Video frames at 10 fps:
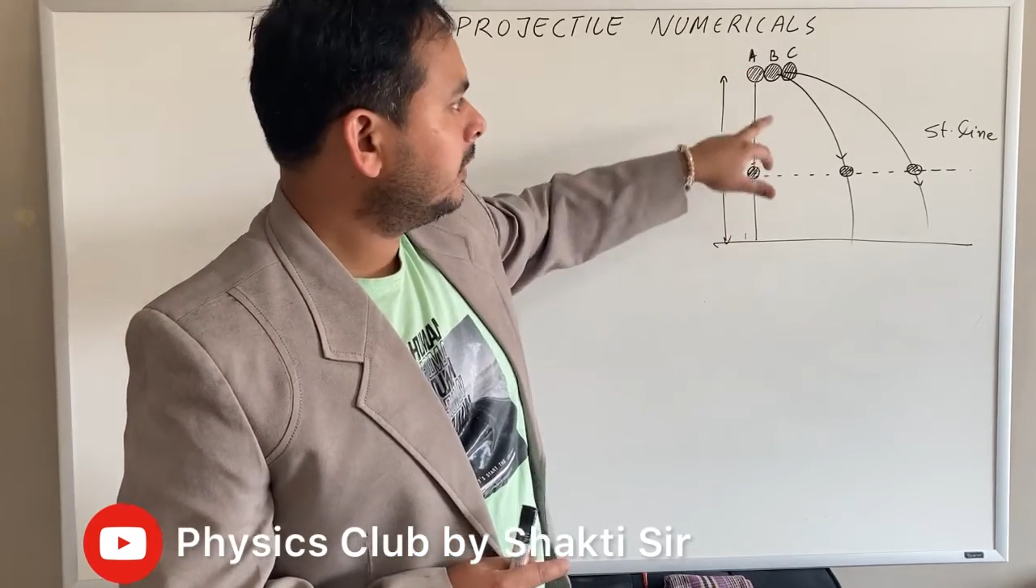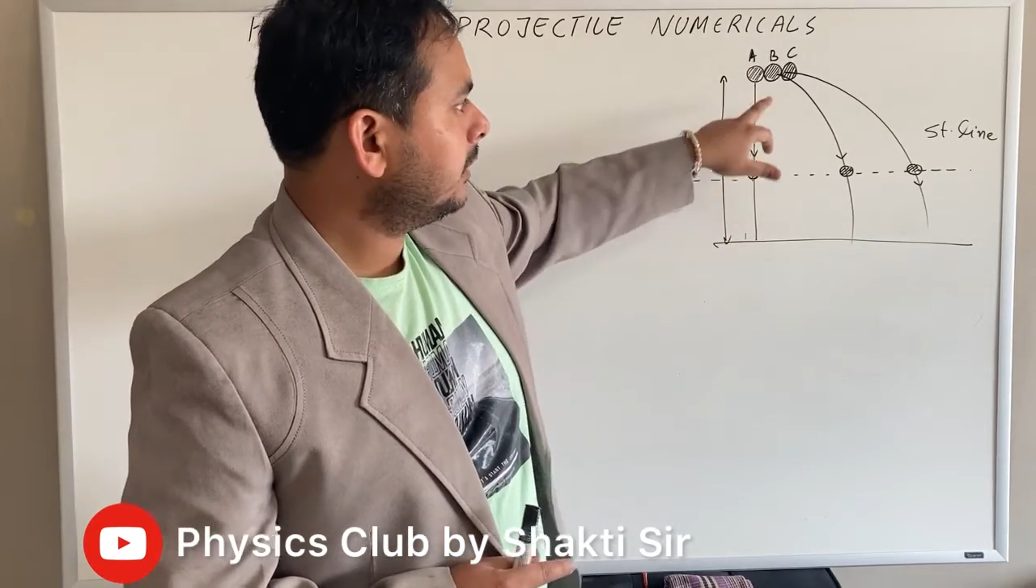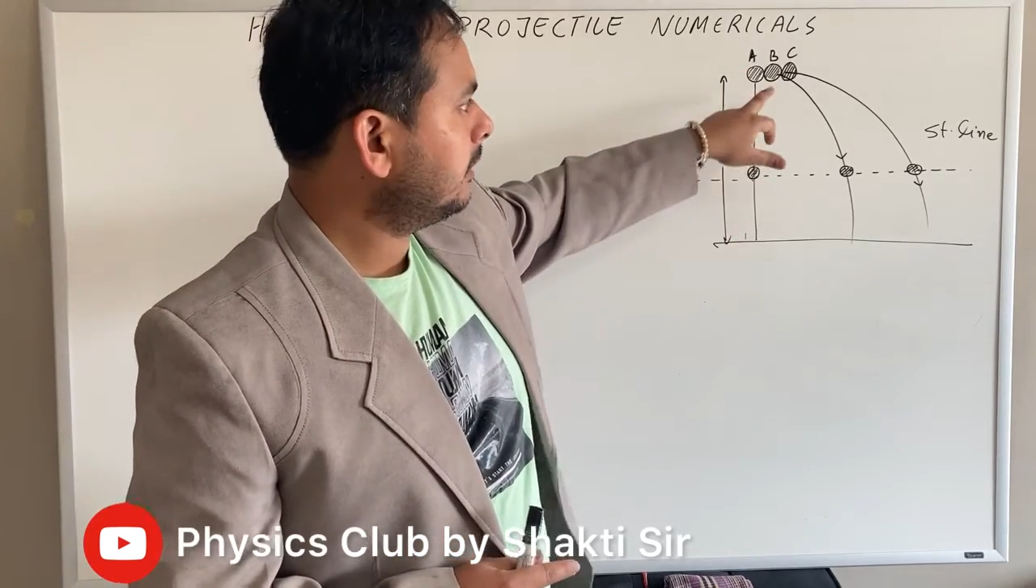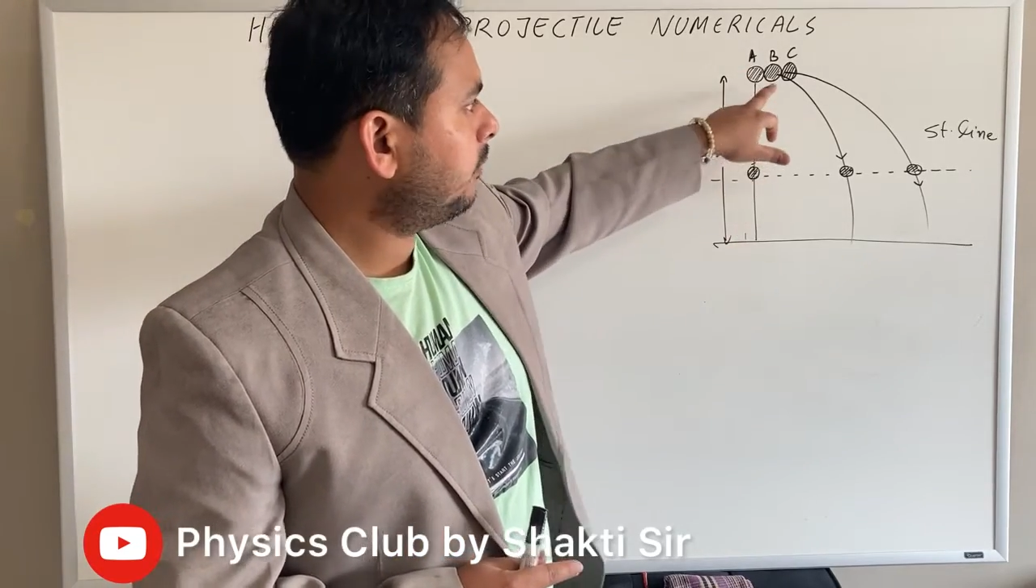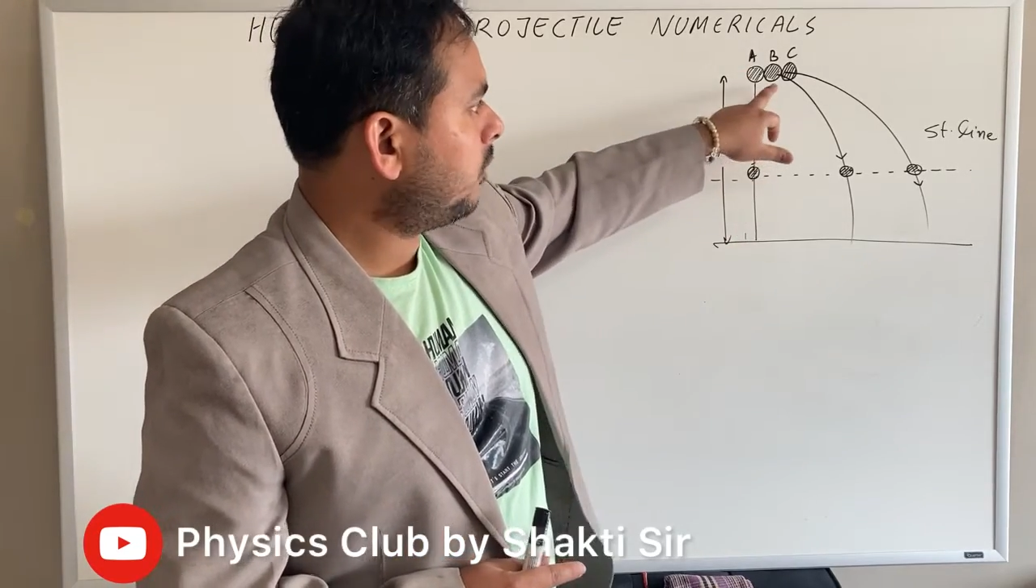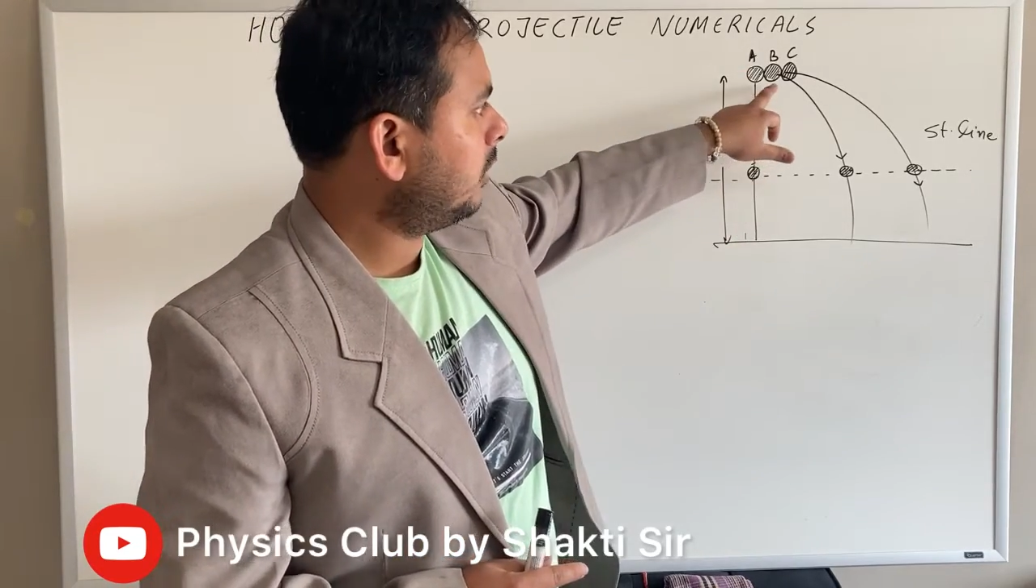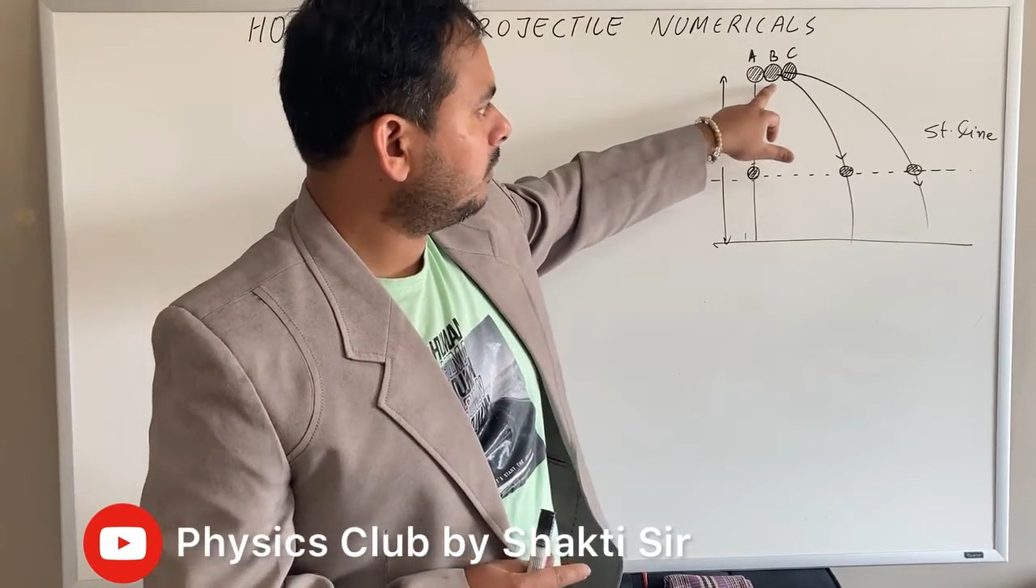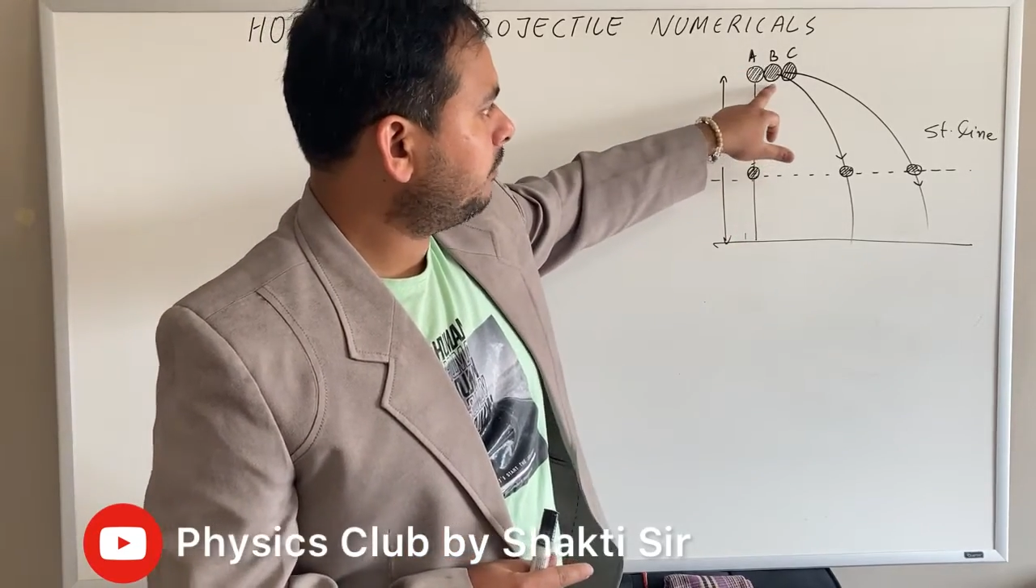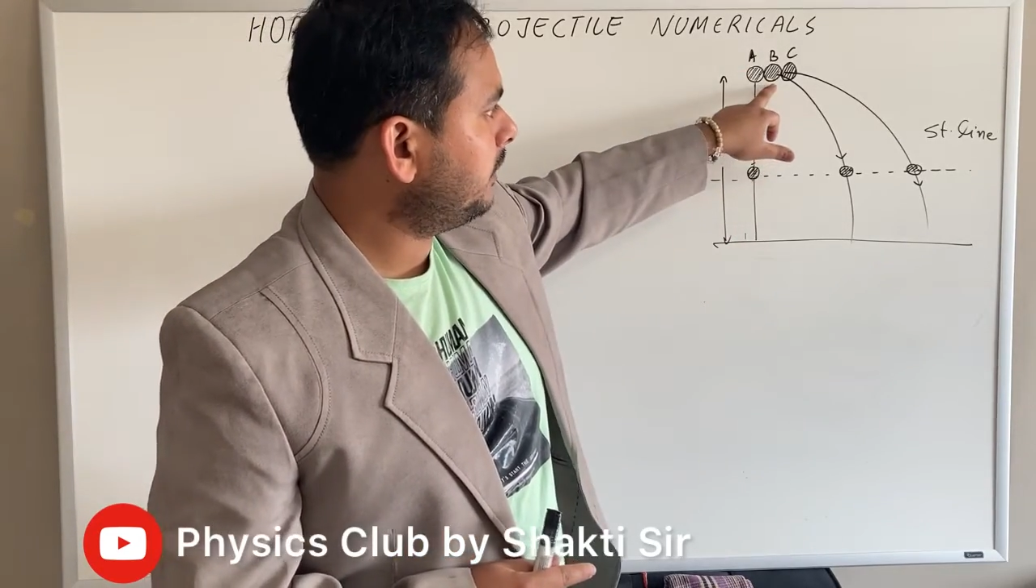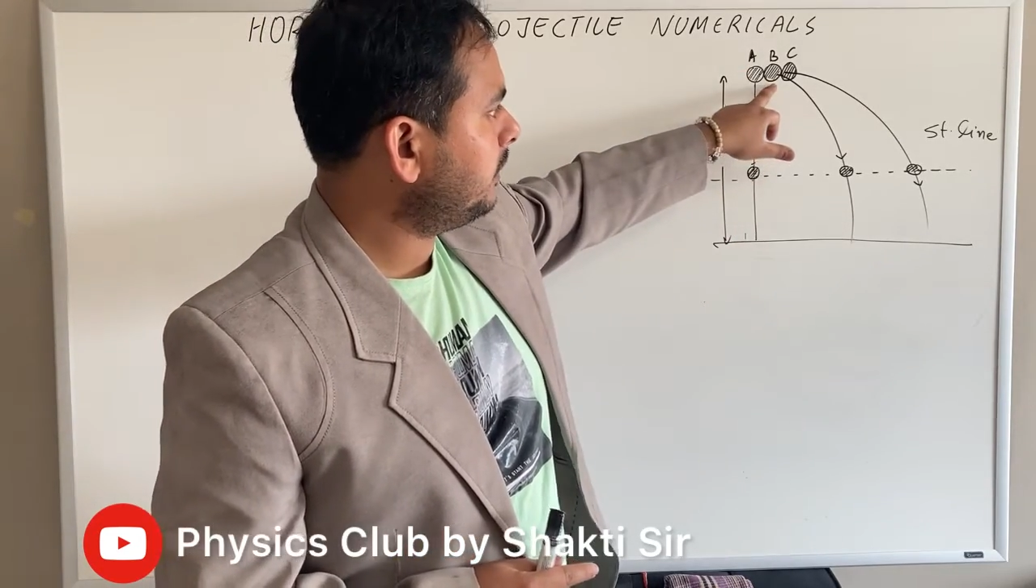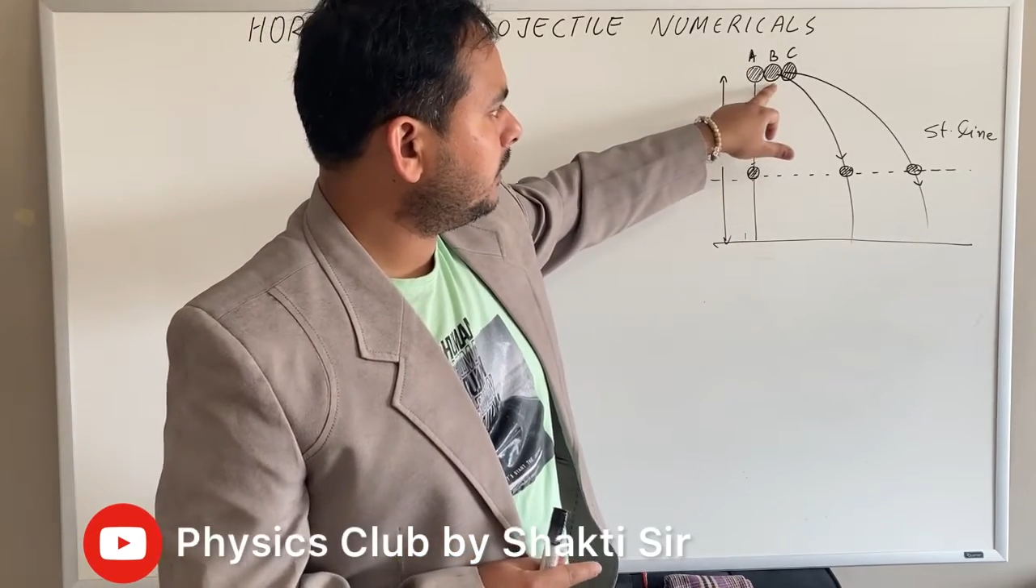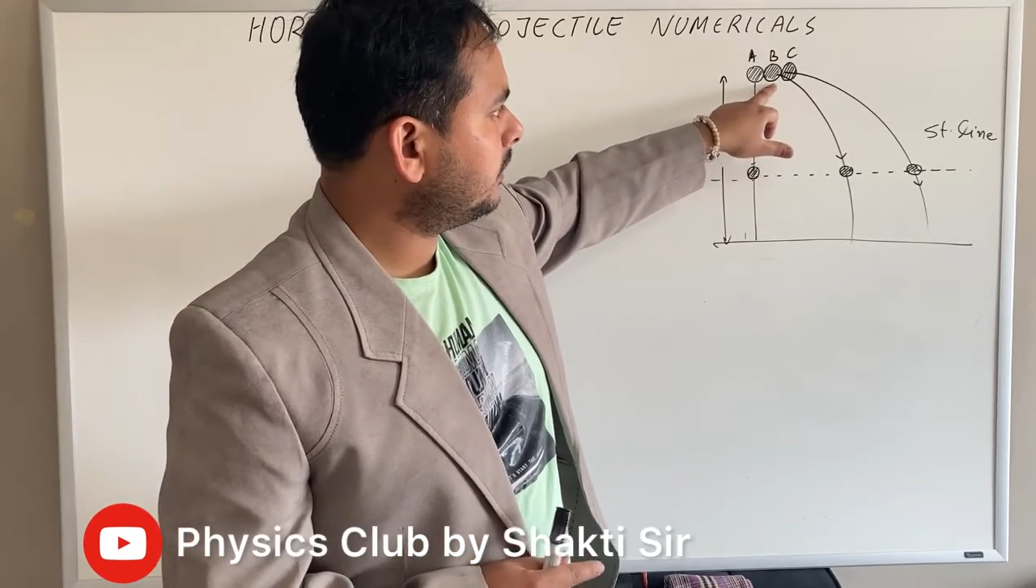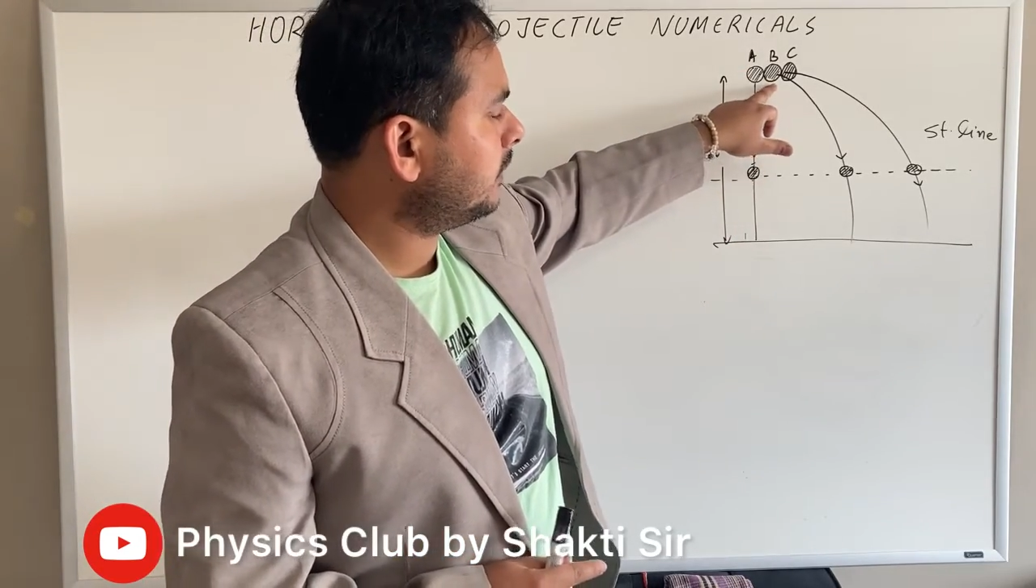the ball B